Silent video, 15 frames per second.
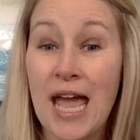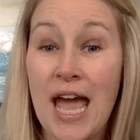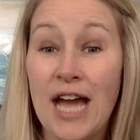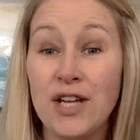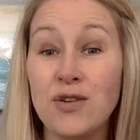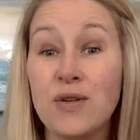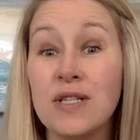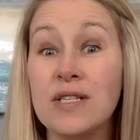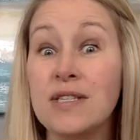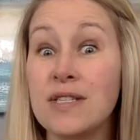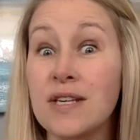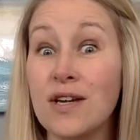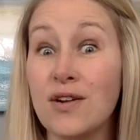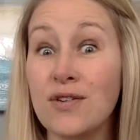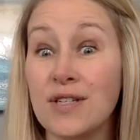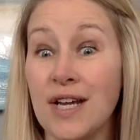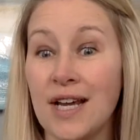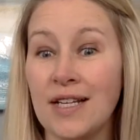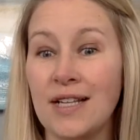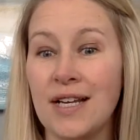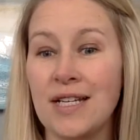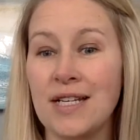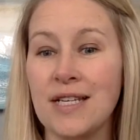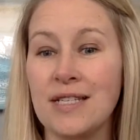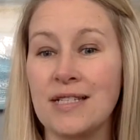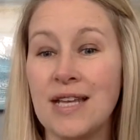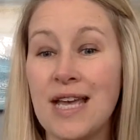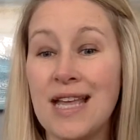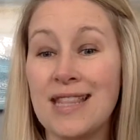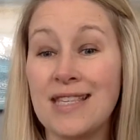and you can see her tagline is
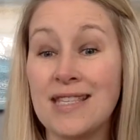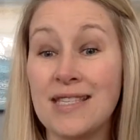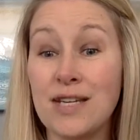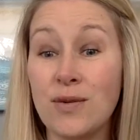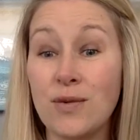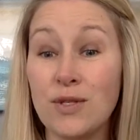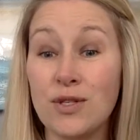The Secret